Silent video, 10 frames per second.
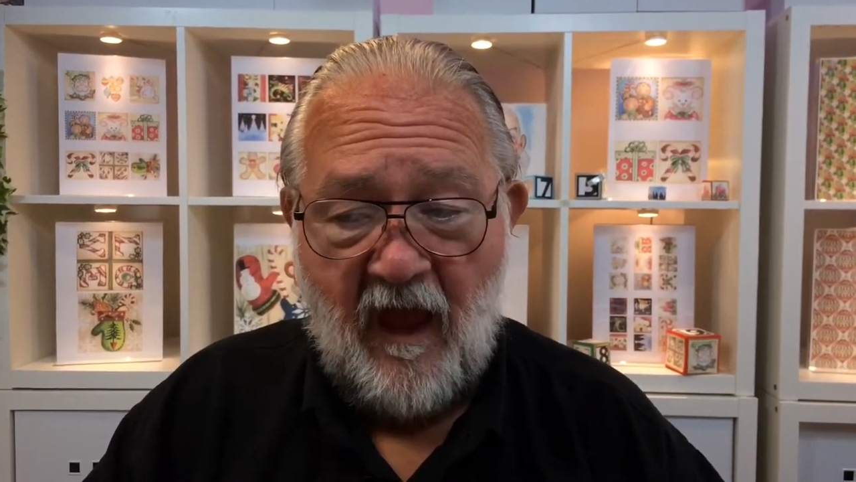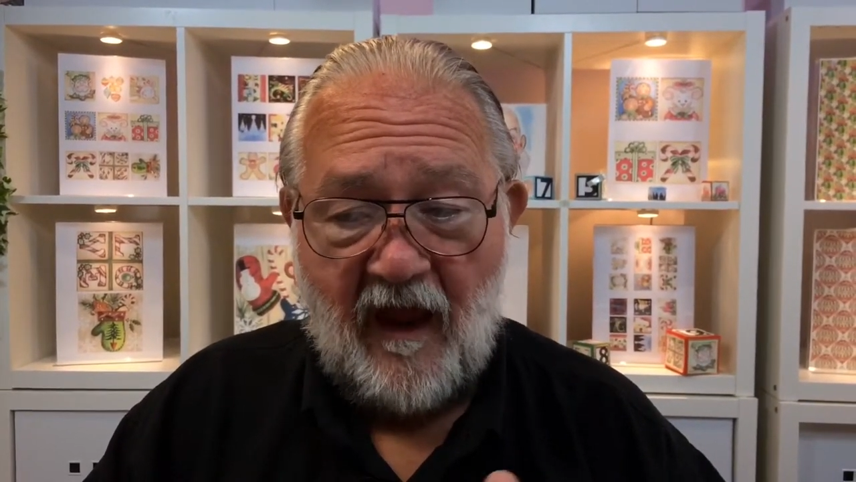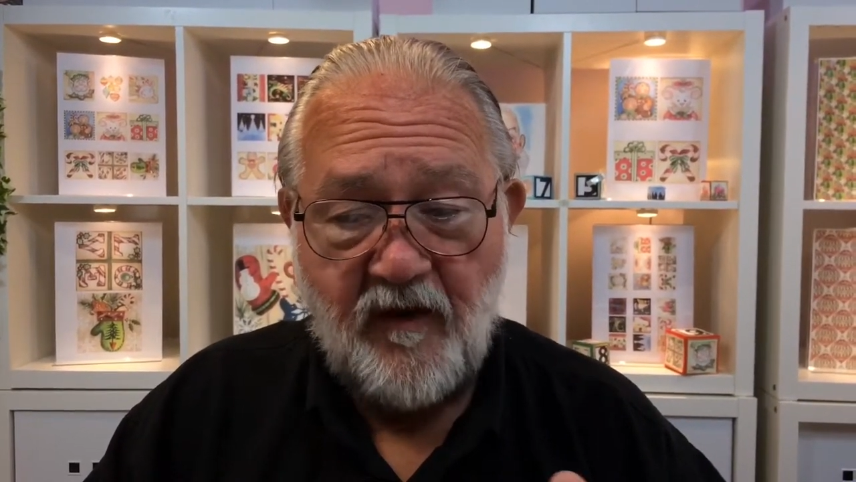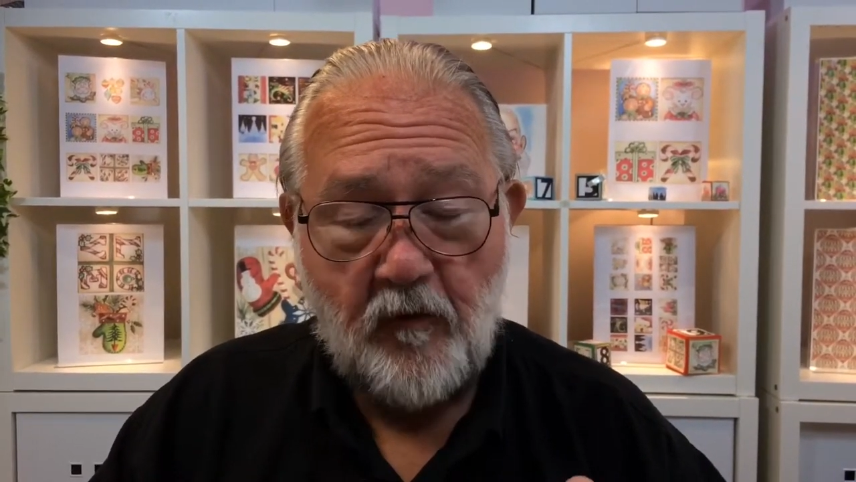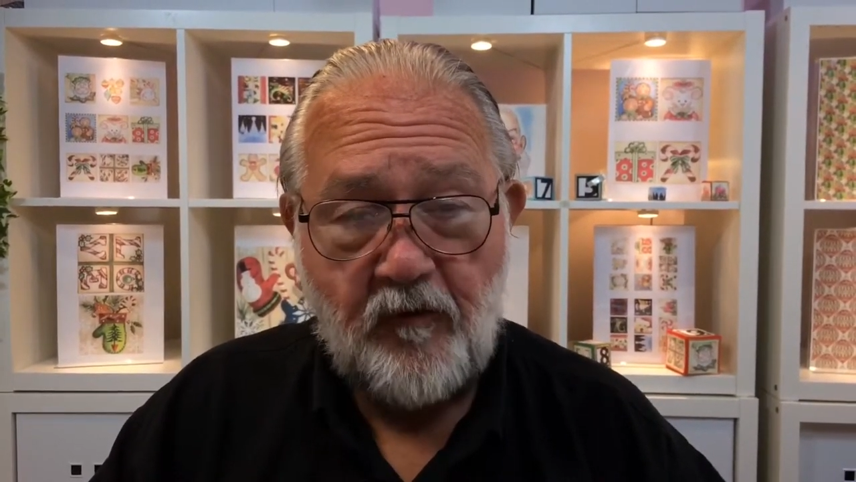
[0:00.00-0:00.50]

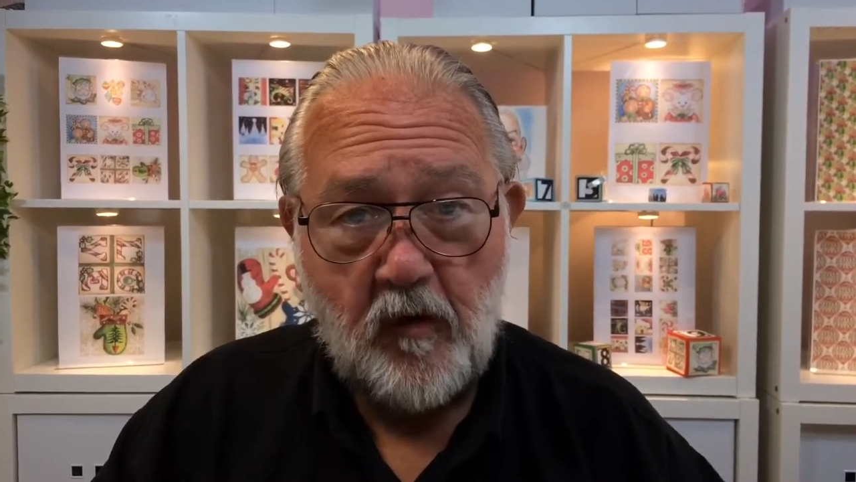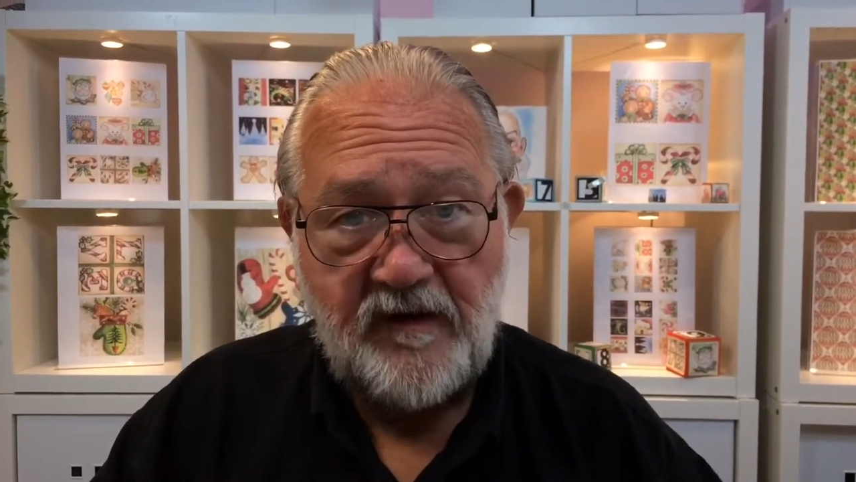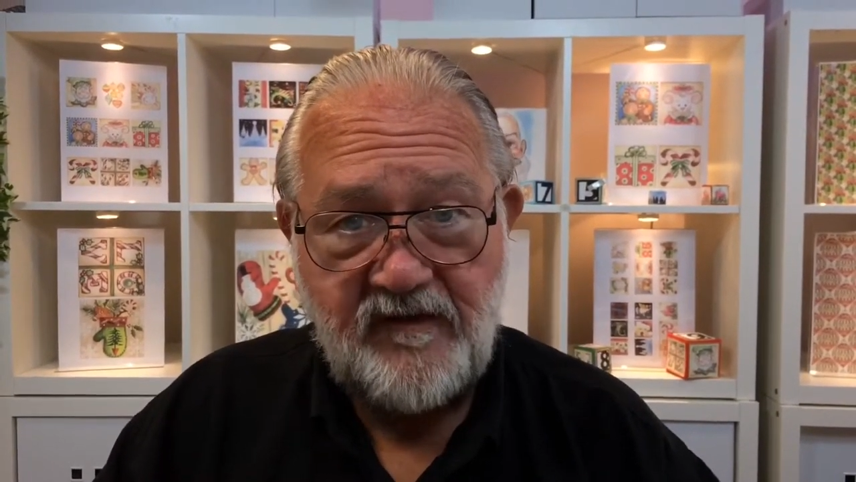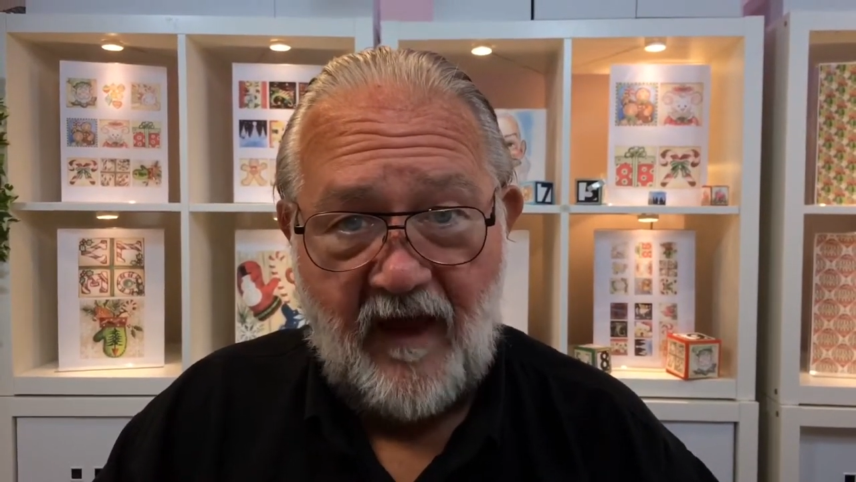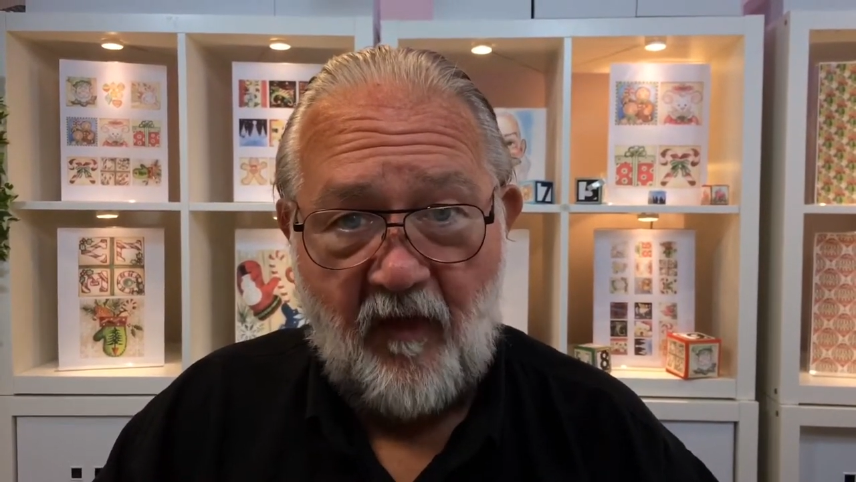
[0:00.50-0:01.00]
and you're
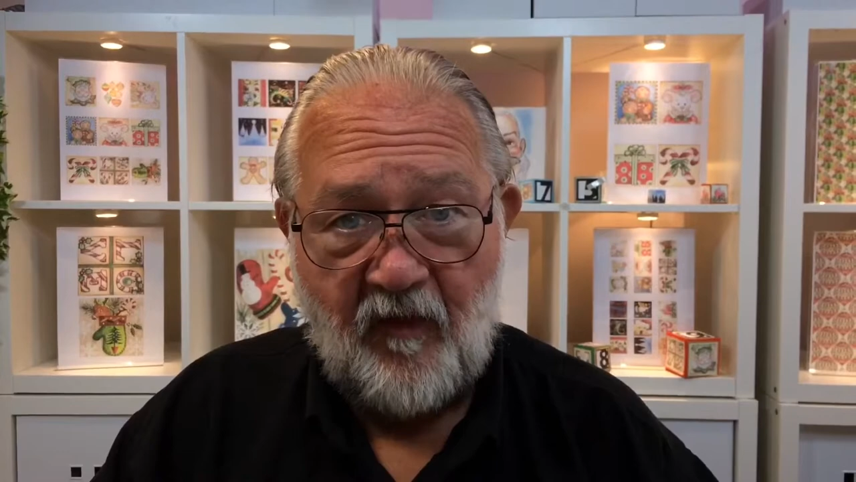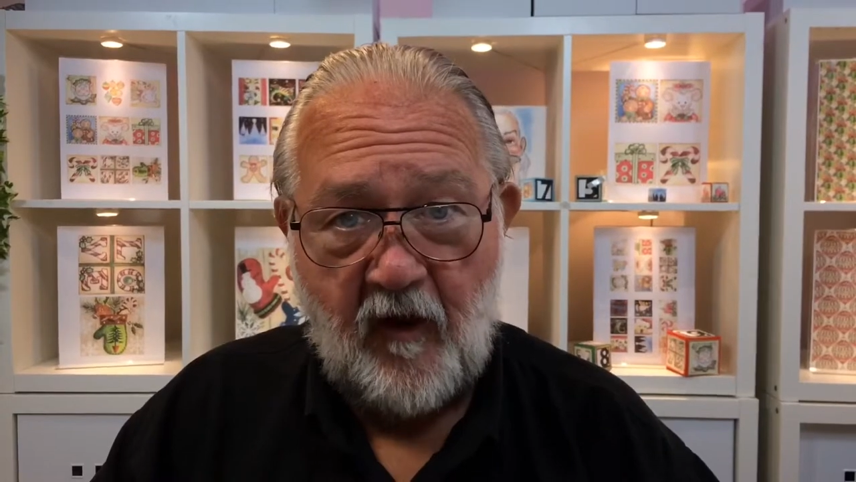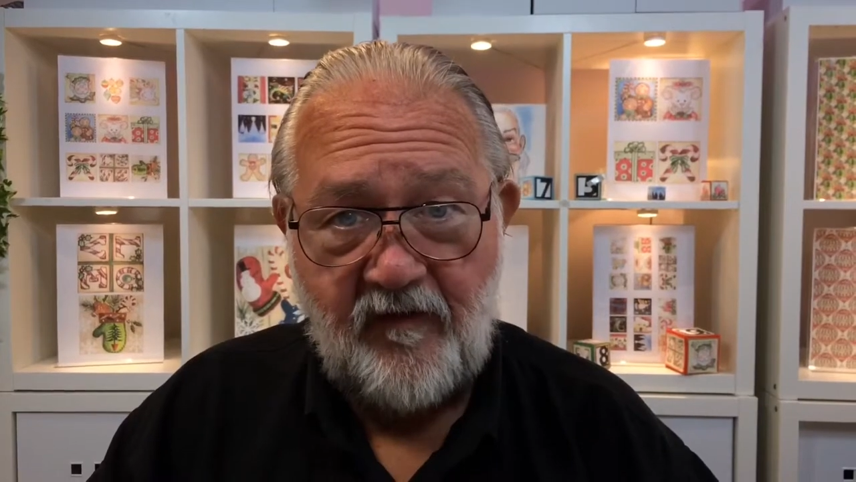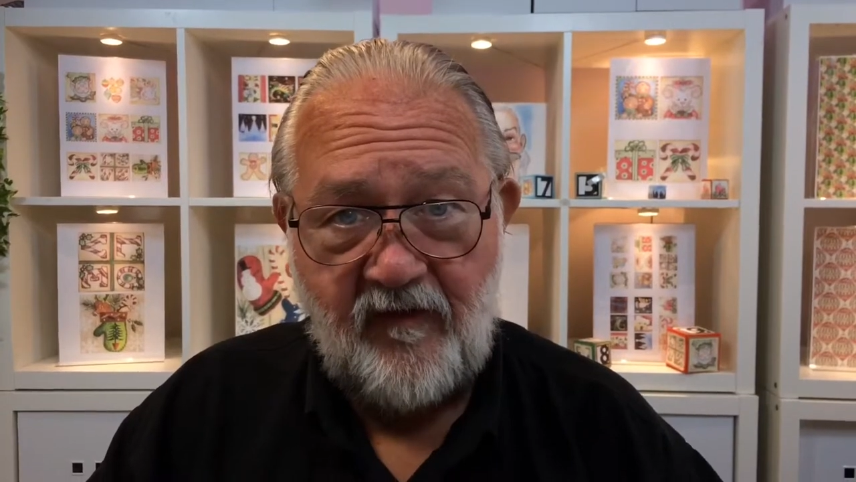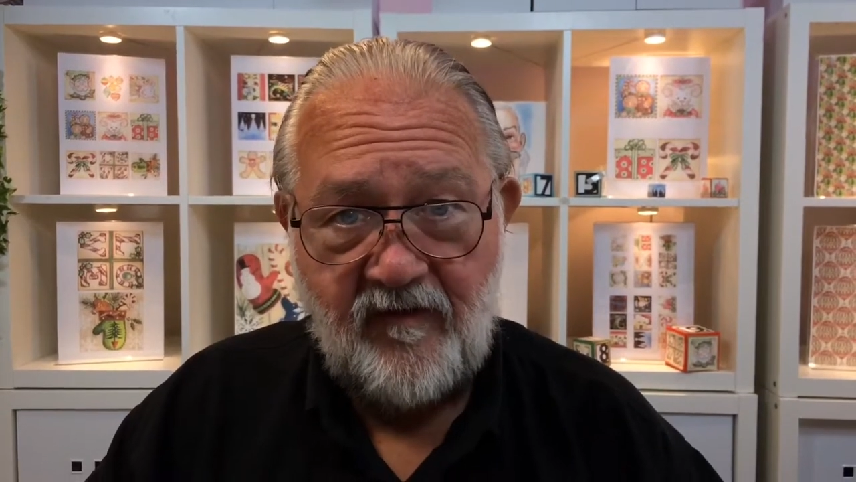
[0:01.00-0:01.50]
going to get
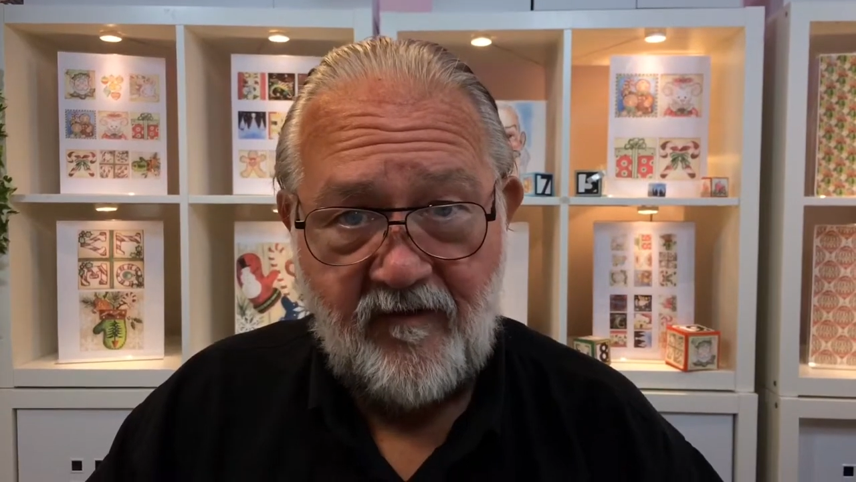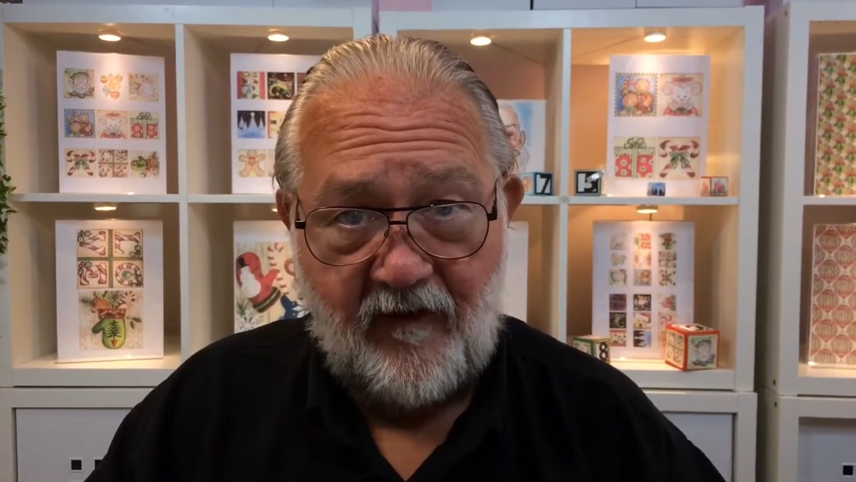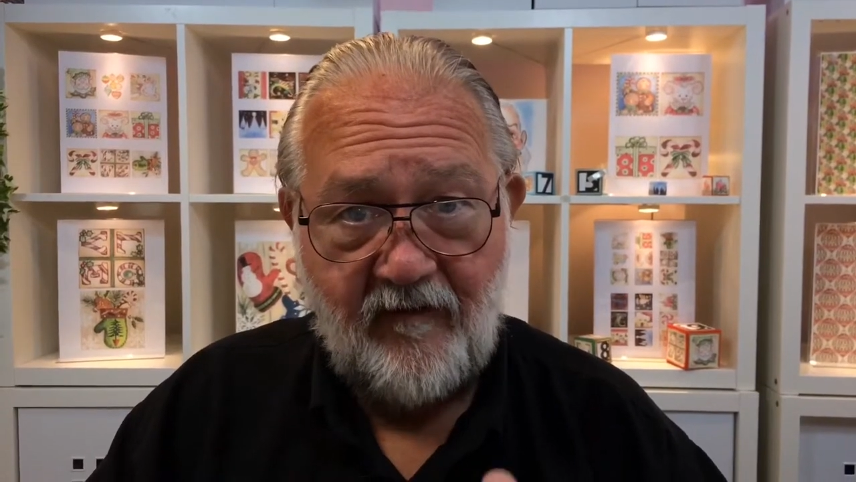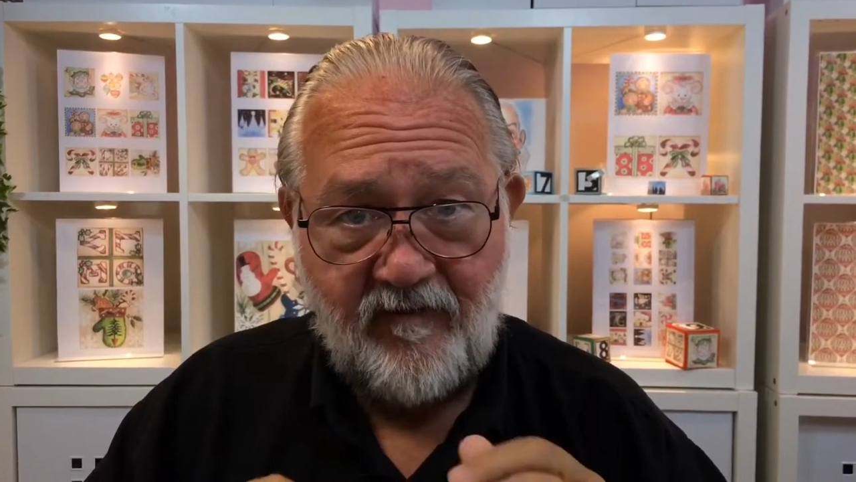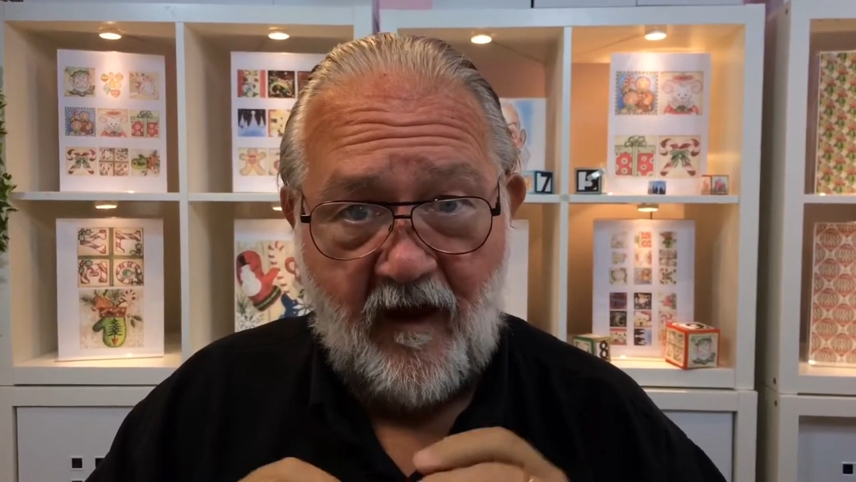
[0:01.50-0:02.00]

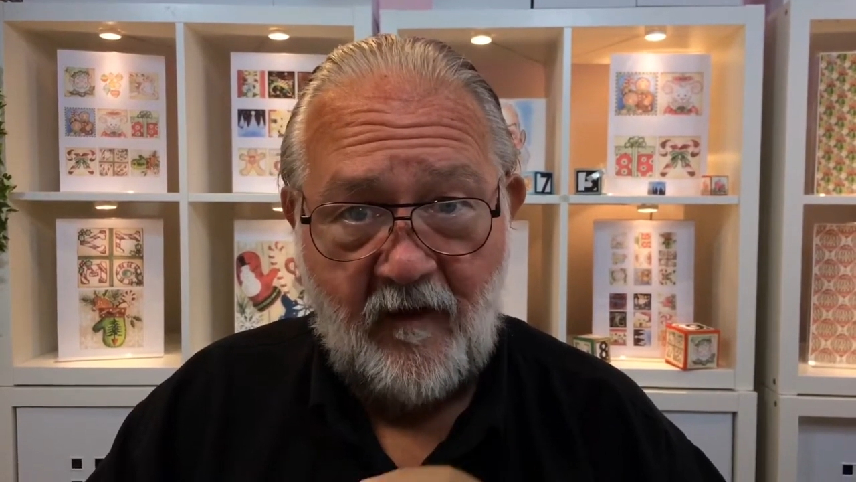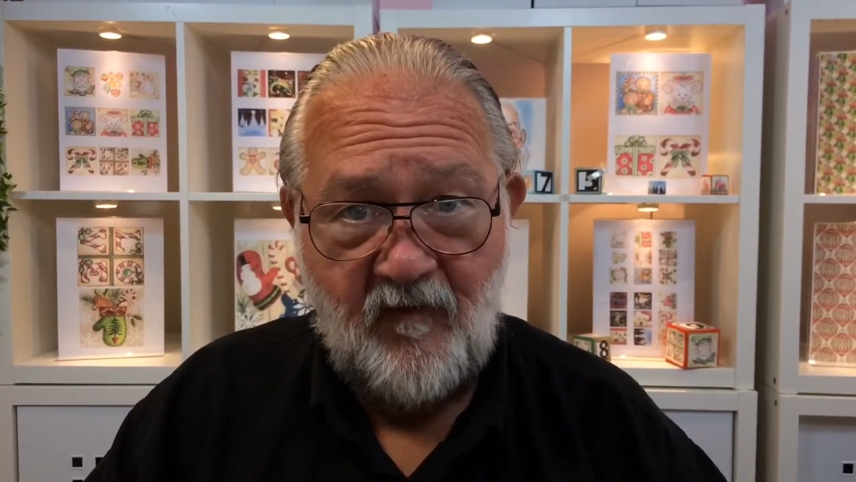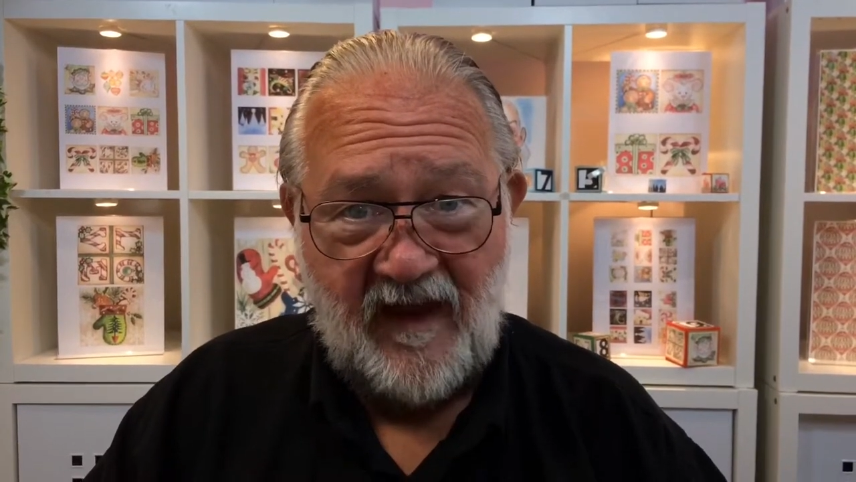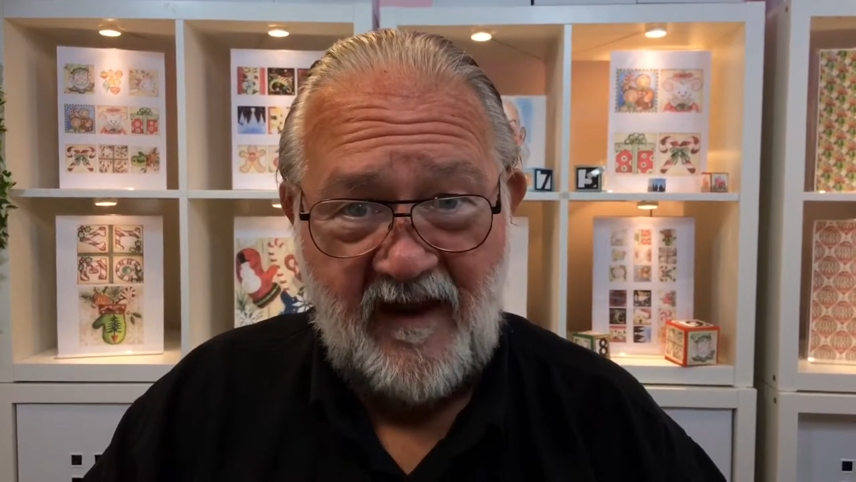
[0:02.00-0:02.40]
36 of